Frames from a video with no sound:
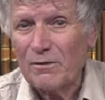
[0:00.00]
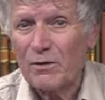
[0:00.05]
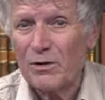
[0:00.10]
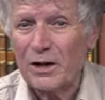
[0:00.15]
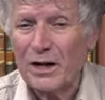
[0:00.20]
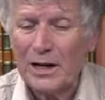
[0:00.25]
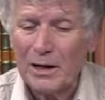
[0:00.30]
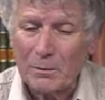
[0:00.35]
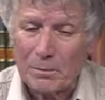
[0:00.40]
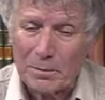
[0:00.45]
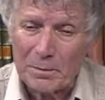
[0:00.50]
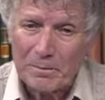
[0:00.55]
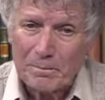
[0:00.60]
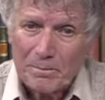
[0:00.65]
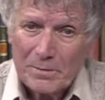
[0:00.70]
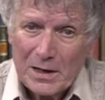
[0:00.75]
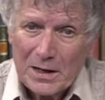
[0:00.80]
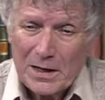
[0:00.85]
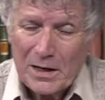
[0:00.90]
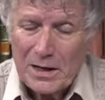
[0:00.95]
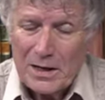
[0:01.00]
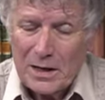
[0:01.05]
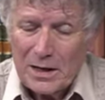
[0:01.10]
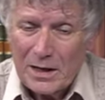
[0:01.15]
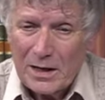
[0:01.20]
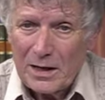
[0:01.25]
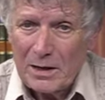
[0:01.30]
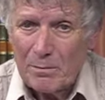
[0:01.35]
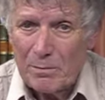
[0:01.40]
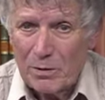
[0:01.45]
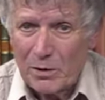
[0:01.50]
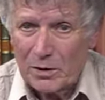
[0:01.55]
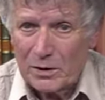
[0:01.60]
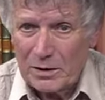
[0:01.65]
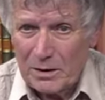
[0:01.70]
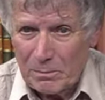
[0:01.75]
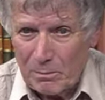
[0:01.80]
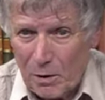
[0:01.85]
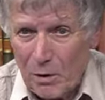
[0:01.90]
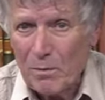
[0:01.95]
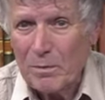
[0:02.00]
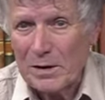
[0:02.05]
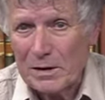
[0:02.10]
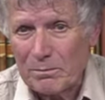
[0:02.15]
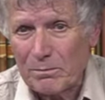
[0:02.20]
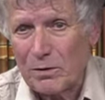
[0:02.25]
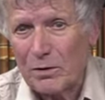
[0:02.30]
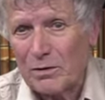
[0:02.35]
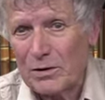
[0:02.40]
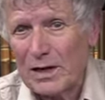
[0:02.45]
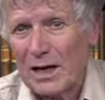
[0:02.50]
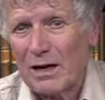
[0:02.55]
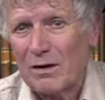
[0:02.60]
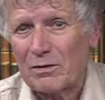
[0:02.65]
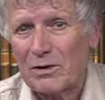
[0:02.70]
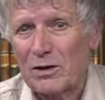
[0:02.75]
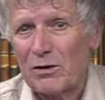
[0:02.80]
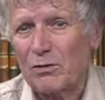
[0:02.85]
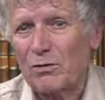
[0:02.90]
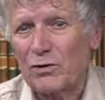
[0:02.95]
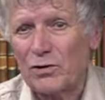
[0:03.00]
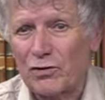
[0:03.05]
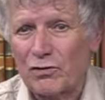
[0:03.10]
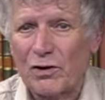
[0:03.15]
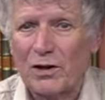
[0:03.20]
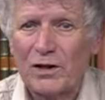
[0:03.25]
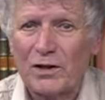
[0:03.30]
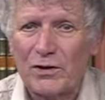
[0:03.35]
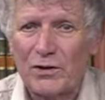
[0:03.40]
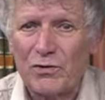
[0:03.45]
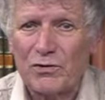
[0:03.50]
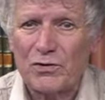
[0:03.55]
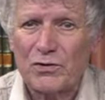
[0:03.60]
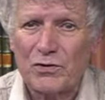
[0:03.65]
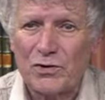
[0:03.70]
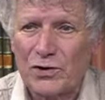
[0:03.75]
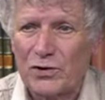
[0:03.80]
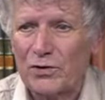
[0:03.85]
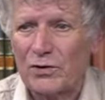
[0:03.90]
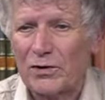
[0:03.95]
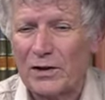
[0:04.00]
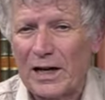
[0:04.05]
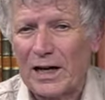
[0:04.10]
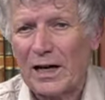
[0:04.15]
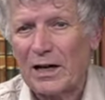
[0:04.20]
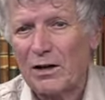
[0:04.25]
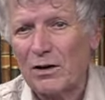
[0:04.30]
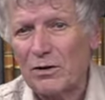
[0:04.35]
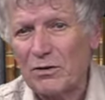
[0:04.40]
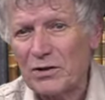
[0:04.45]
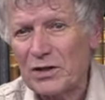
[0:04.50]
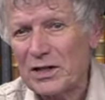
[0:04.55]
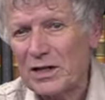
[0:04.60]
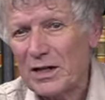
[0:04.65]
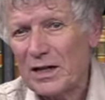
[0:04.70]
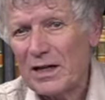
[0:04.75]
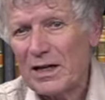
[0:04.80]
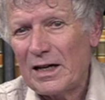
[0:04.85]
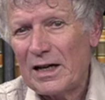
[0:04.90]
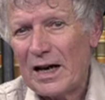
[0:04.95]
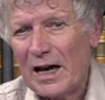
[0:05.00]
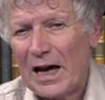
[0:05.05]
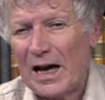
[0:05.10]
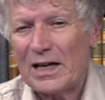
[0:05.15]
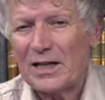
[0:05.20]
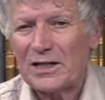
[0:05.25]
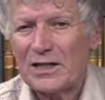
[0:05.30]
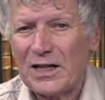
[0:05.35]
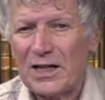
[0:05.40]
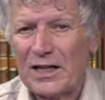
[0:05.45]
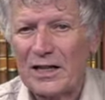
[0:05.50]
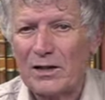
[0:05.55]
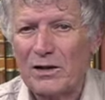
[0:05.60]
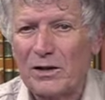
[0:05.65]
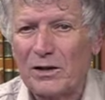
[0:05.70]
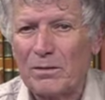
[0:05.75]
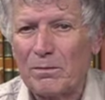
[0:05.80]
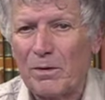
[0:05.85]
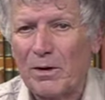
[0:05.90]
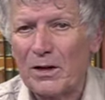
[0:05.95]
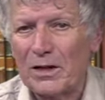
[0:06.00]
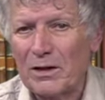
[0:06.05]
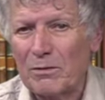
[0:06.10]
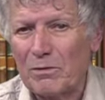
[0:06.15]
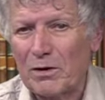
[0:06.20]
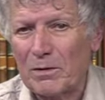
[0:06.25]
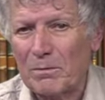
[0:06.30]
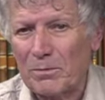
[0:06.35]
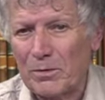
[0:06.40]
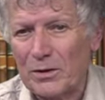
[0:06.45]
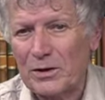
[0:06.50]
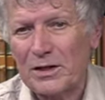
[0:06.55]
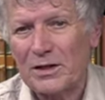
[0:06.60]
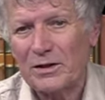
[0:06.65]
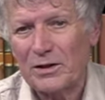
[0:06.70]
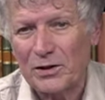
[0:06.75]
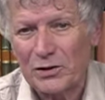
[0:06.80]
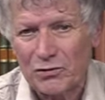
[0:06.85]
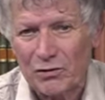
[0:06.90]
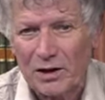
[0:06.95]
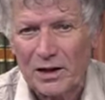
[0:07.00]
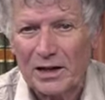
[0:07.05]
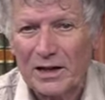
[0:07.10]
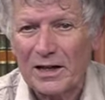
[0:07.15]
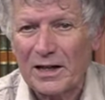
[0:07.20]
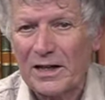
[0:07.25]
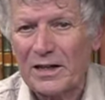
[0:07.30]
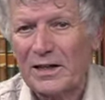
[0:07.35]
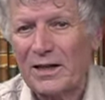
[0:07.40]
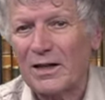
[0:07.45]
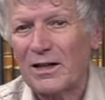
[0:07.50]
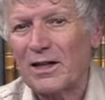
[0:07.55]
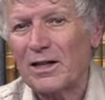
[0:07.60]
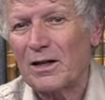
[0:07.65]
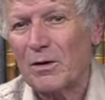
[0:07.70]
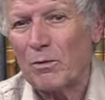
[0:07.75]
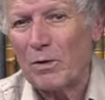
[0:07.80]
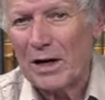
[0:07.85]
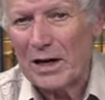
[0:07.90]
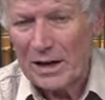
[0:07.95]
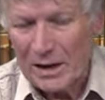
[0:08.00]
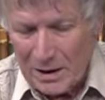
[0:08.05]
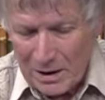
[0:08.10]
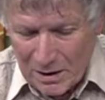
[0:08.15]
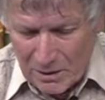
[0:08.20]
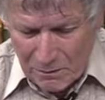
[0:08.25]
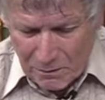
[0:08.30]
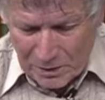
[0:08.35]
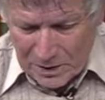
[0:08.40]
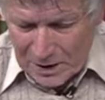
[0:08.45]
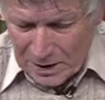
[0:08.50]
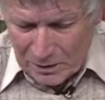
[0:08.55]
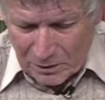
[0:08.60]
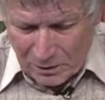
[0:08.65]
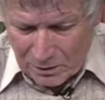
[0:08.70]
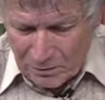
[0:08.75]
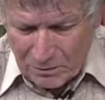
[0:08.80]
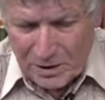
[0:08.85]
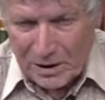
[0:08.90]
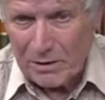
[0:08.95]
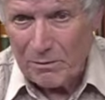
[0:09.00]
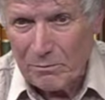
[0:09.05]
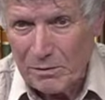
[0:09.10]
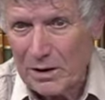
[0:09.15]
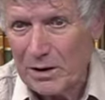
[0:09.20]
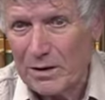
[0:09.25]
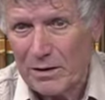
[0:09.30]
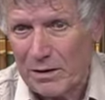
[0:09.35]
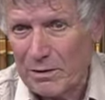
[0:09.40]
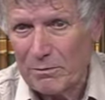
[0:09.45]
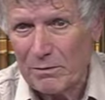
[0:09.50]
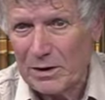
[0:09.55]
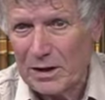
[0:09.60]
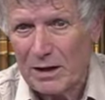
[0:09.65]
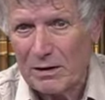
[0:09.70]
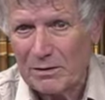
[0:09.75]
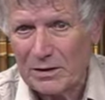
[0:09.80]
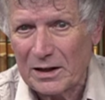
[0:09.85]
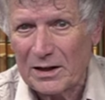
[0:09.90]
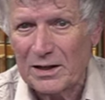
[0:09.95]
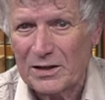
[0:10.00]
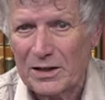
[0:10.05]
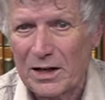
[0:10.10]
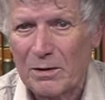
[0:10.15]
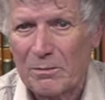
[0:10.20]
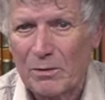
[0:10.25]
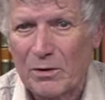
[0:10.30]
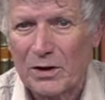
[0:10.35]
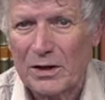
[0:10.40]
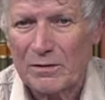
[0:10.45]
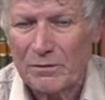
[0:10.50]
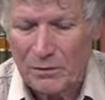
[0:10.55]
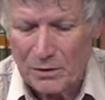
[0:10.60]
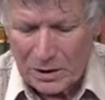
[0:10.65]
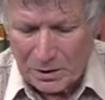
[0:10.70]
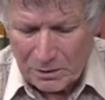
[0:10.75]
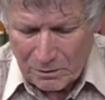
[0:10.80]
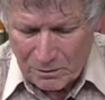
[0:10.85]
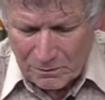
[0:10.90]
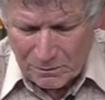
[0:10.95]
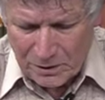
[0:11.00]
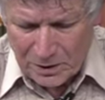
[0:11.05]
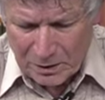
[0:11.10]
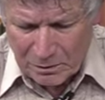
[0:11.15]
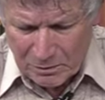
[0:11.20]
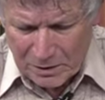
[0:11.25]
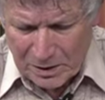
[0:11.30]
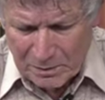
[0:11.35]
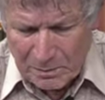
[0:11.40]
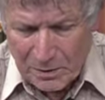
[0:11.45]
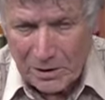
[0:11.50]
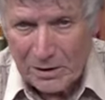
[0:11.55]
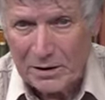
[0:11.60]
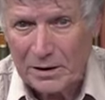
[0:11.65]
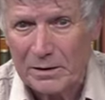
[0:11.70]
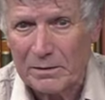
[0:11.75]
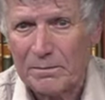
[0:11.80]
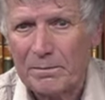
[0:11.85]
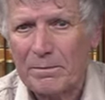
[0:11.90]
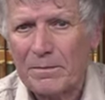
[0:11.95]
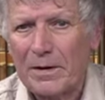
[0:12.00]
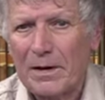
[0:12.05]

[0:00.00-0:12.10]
for help. The bowman brought down an old trunk used to store arrows. Anne's head and body were put in the trunk and carried away without any ceremony for a quick burial.